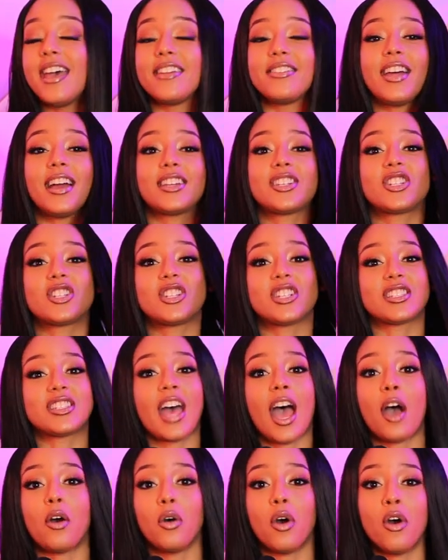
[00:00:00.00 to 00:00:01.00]
that's just
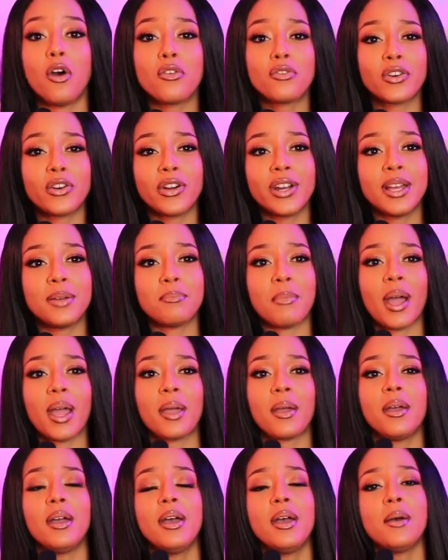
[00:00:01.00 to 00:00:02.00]
how over it
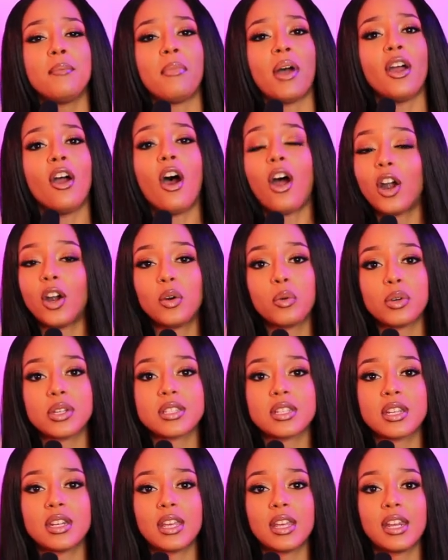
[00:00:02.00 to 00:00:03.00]
my my heart
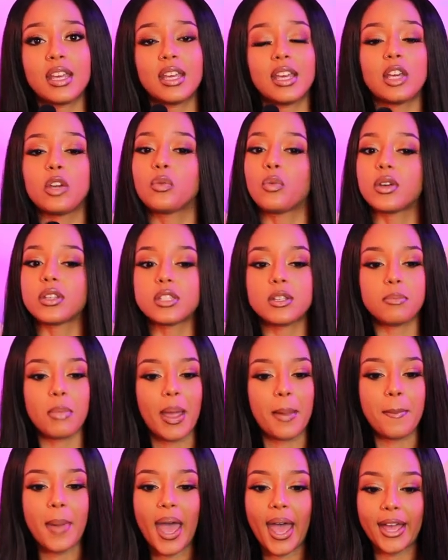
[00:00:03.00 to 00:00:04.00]
wasn't in it it wasn't
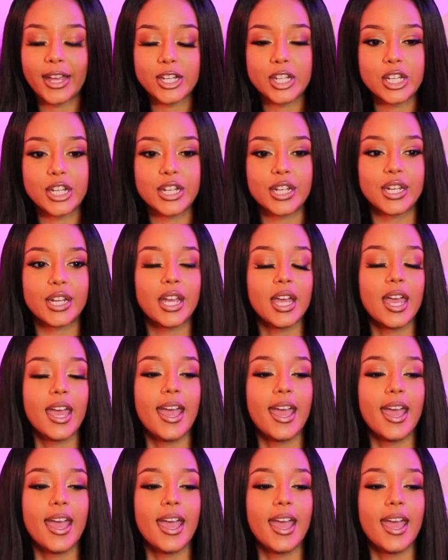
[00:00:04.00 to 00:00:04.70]
my passion